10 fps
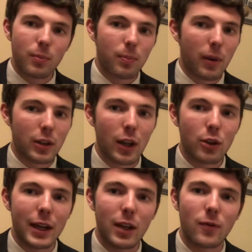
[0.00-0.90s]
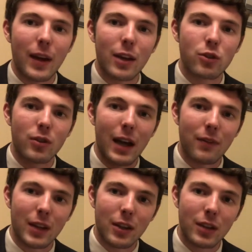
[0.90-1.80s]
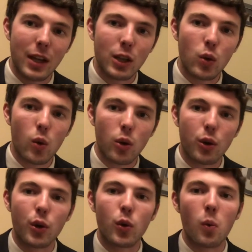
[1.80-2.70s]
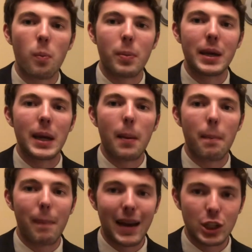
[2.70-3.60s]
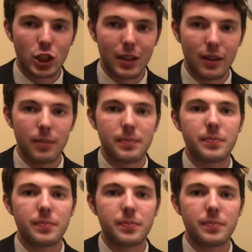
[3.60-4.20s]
But Yellow Jacket fans just have to continue to be patient.